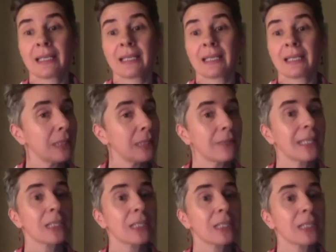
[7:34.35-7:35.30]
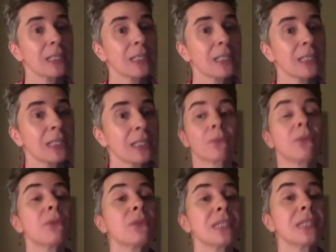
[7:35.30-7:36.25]
I, and I believe that's why she spoke
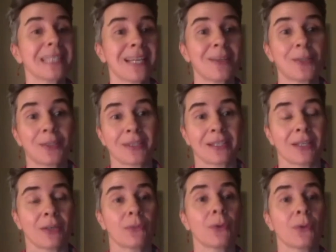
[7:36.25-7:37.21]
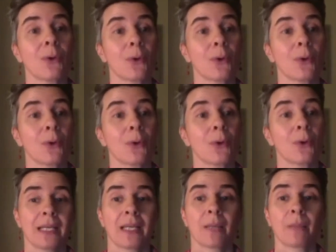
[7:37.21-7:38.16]
about 50,000 now for Auroville,
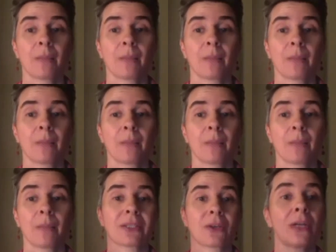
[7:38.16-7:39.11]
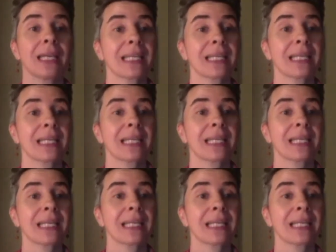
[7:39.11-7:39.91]
because as a collective,